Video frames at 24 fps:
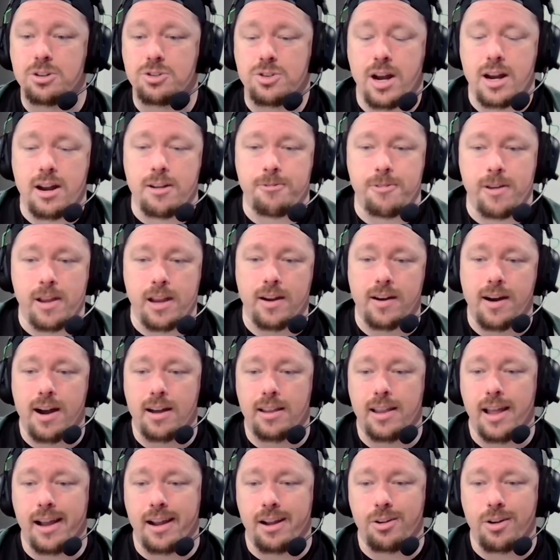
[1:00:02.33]
trying to figure out
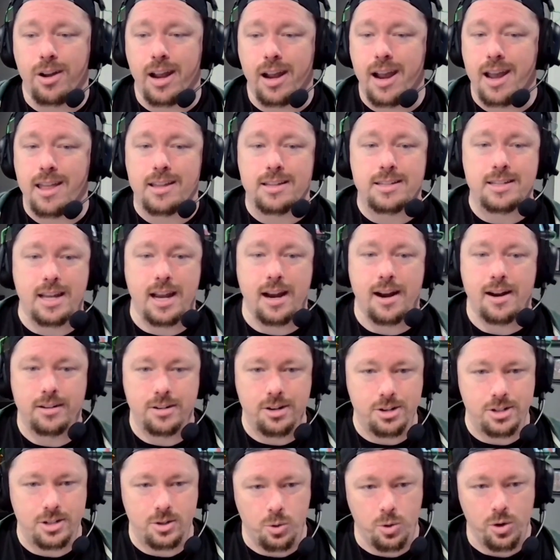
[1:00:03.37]
like, okay, this
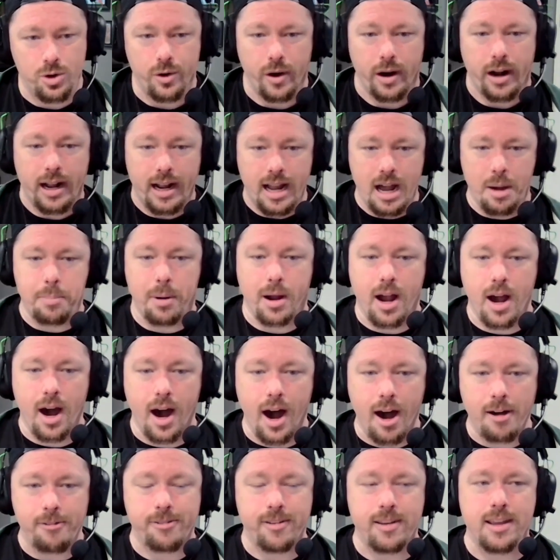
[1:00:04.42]
character's ordering a cup of
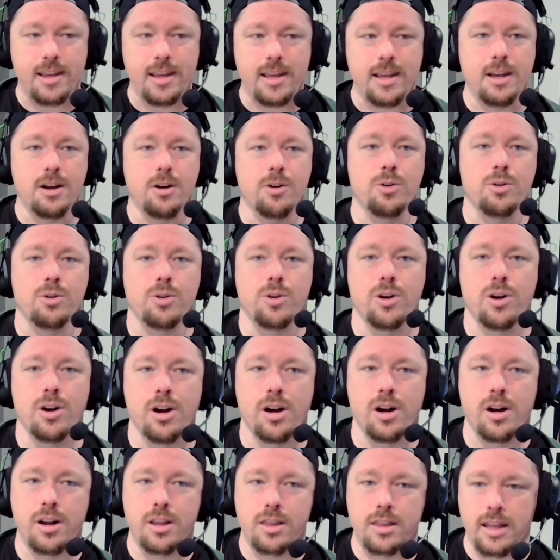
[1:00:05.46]
coffee,
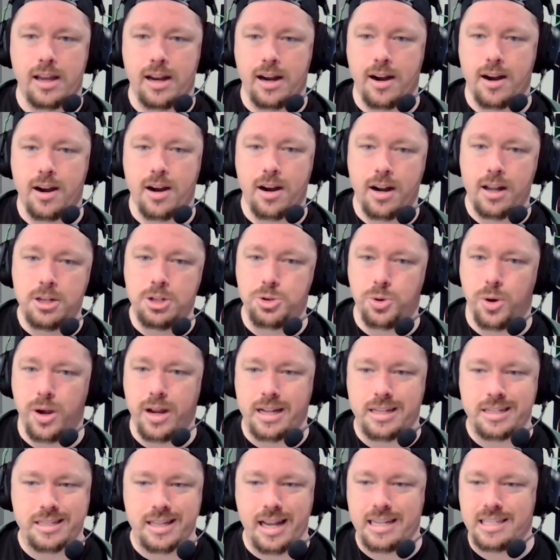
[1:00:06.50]
or they're enjoying
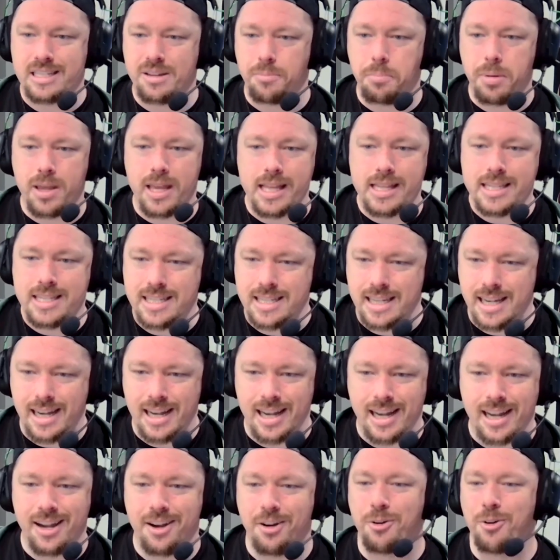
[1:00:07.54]
a slice of
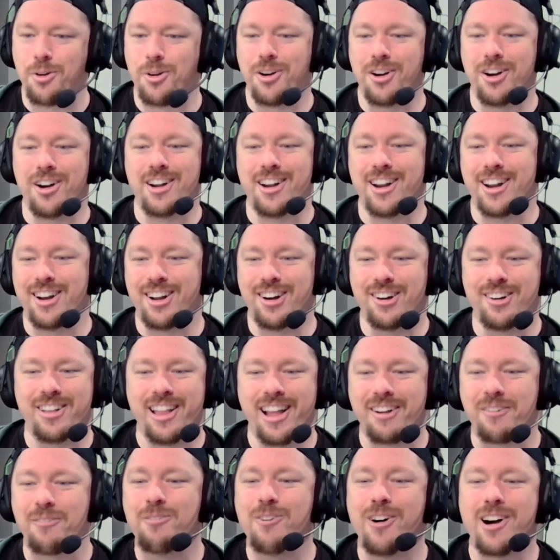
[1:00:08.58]
pizza, or
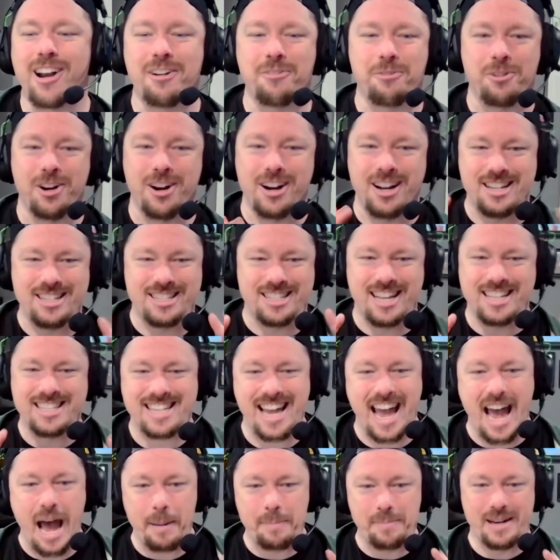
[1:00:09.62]
like whatever it is that's
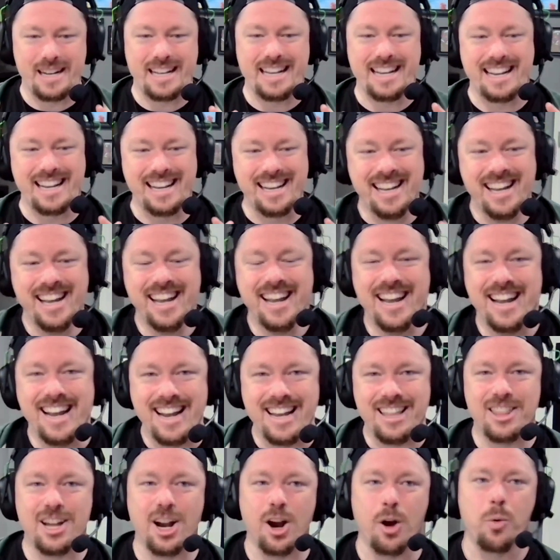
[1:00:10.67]
happening
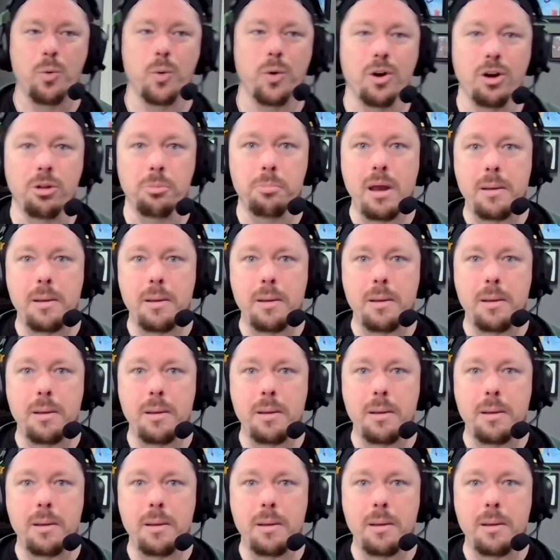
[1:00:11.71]
in their world.